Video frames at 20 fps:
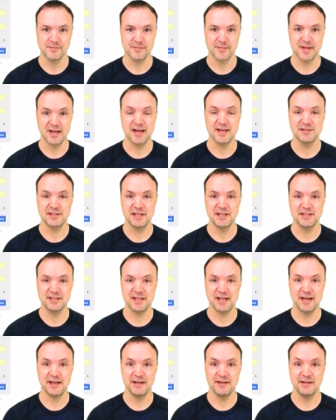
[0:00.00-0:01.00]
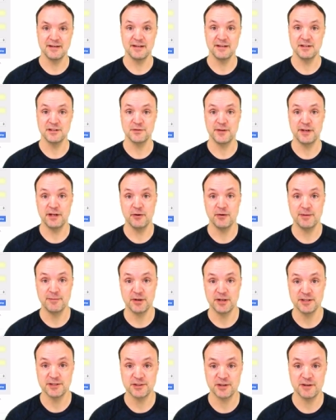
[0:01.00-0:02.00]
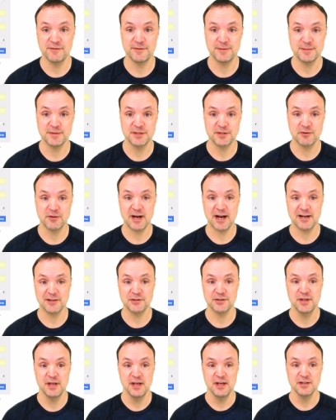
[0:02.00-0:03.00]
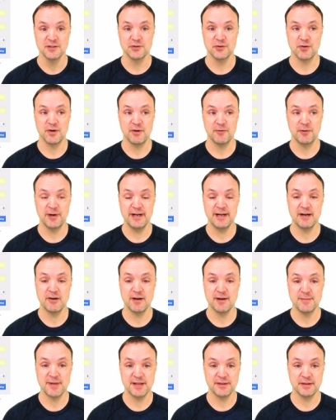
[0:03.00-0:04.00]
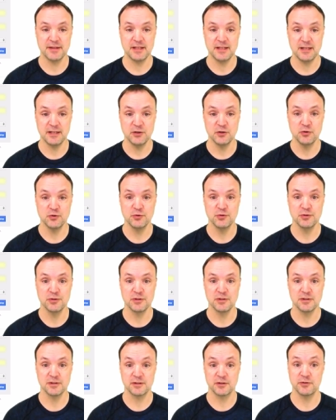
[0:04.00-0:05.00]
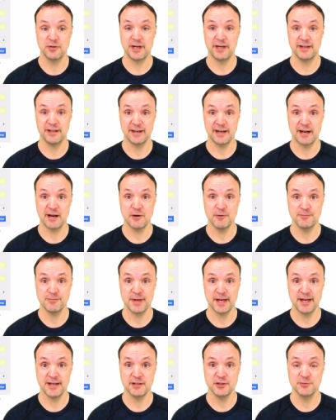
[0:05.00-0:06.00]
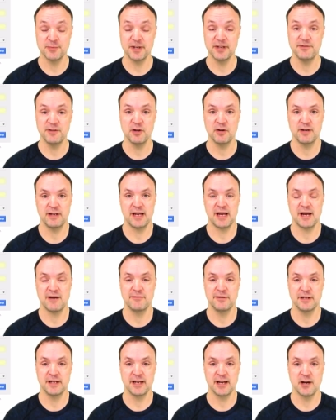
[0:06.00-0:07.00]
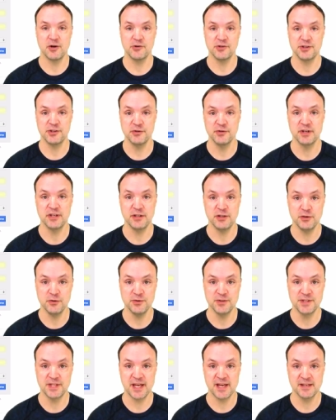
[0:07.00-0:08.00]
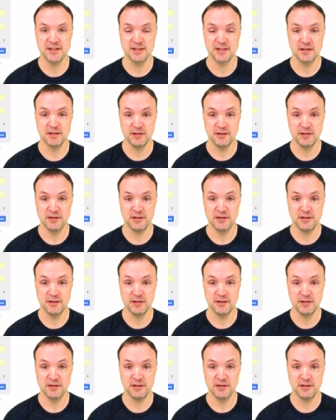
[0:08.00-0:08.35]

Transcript: As I said in this video, I'm going to start from scratch. So right now I'm at the Google Create an Account page, but if you already have an account, you can use that